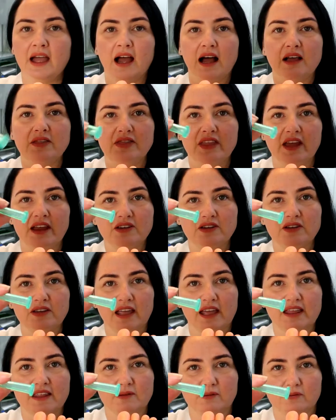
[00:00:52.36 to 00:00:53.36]
and then you
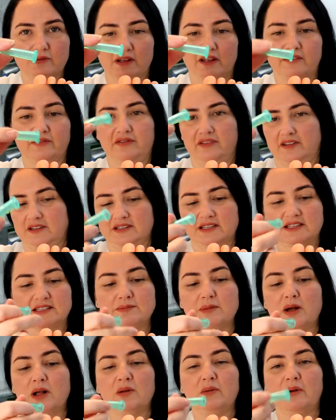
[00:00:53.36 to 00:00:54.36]
get, if it's a
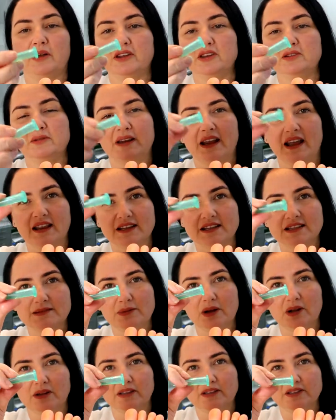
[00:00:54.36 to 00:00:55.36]
small one, you would get a
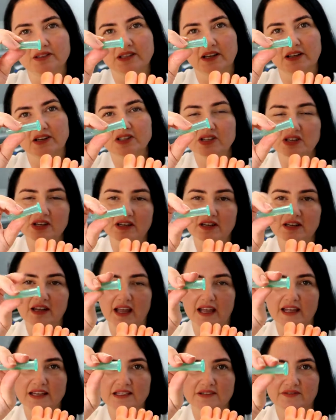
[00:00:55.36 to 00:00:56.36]
small little suction
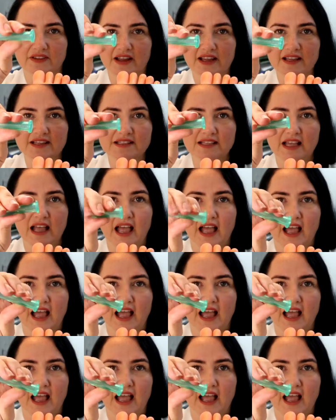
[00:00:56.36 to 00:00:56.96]
device,